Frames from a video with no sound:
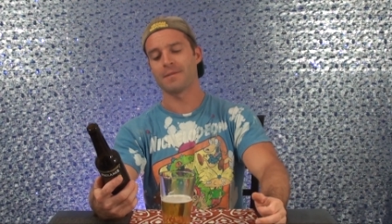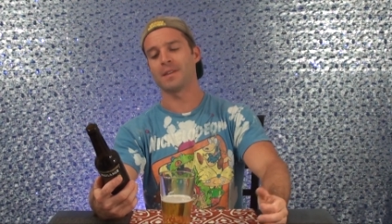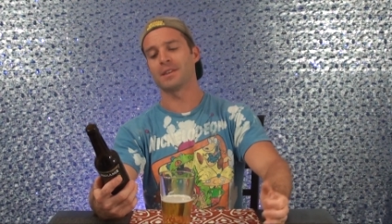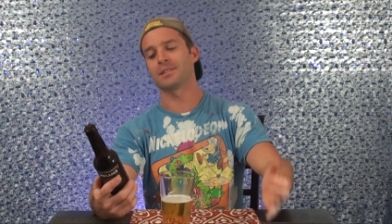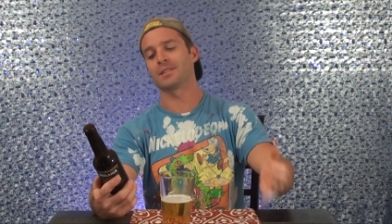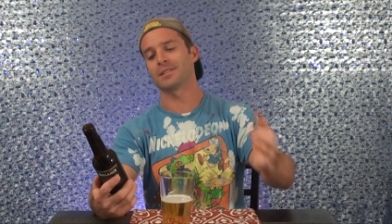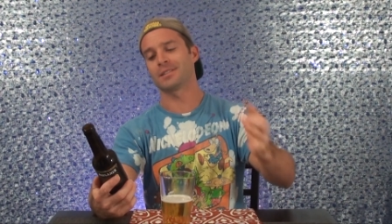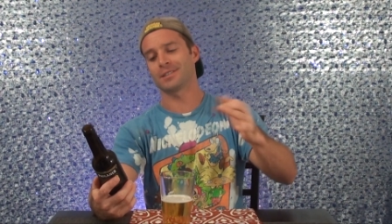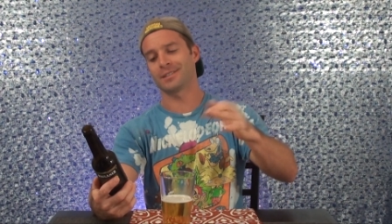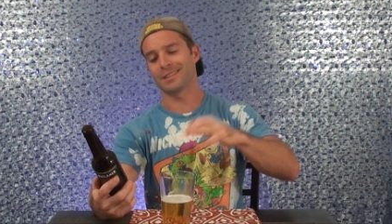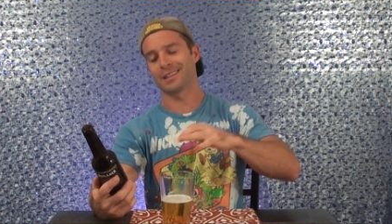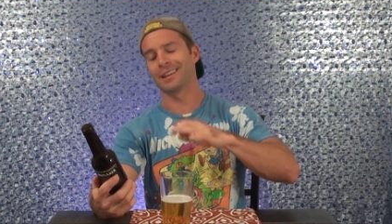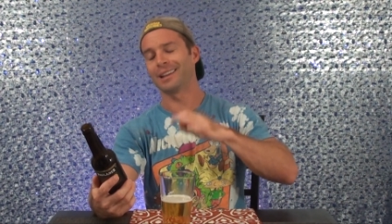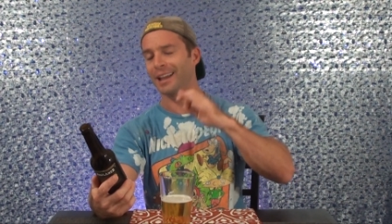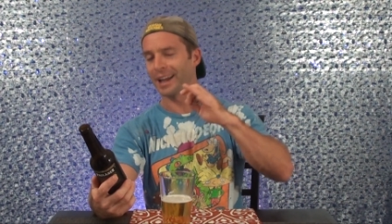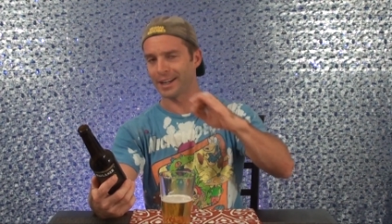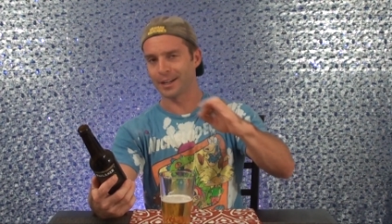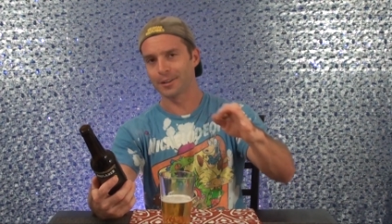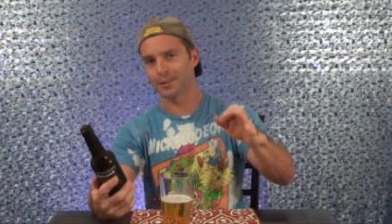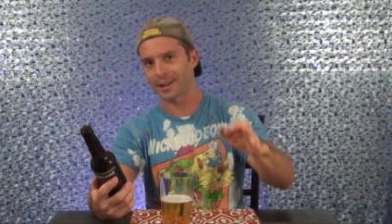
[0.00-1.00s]
This is
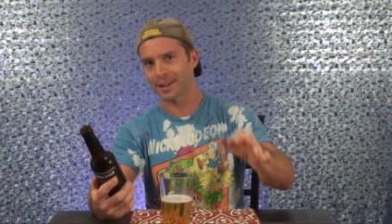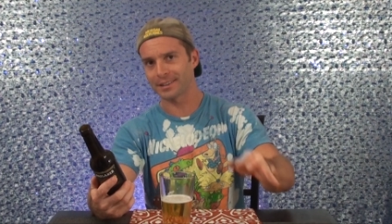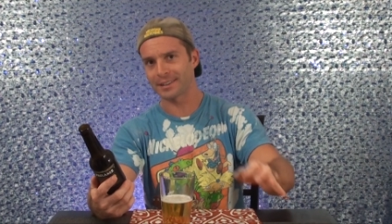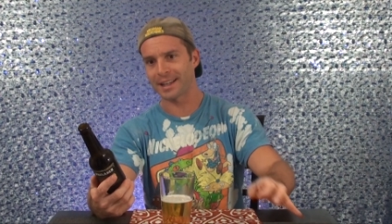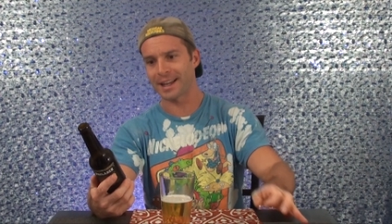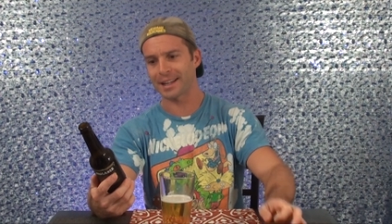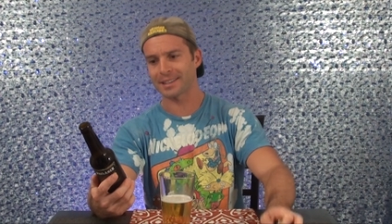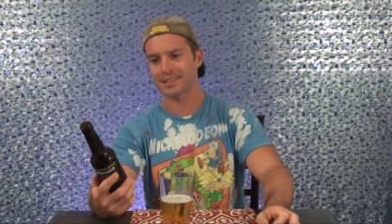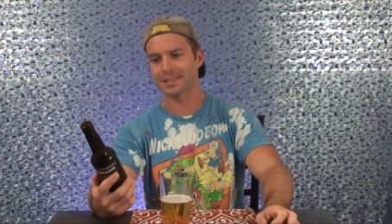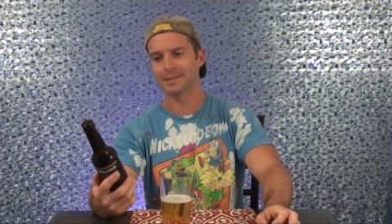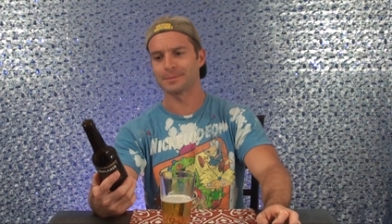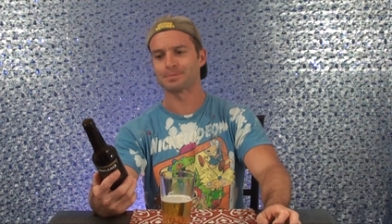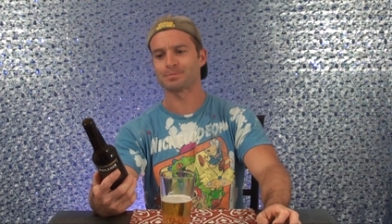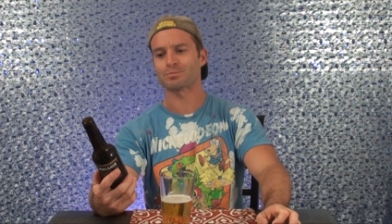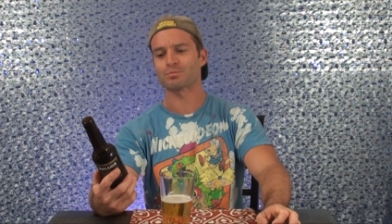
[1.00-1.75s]
lighter on that.